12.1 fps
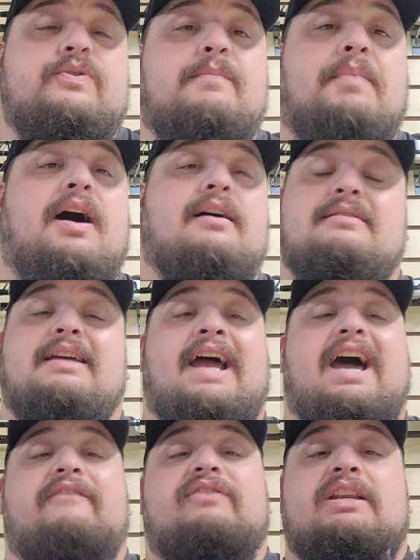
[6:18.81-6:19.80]
in the box that
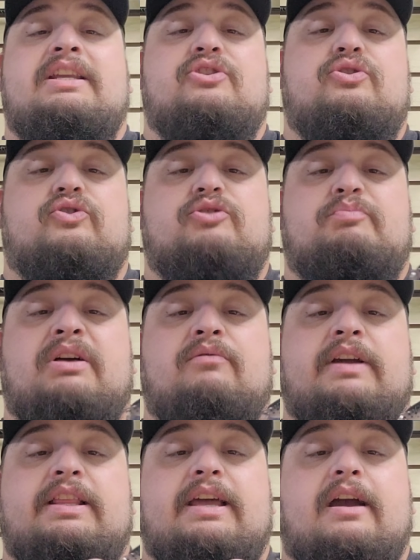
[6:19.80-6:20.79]
have an additional split
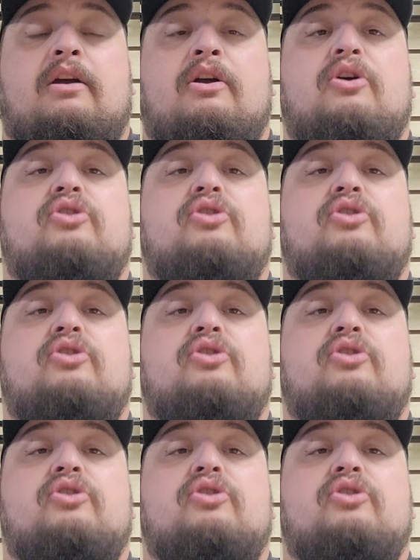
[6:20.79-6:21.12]
ring there,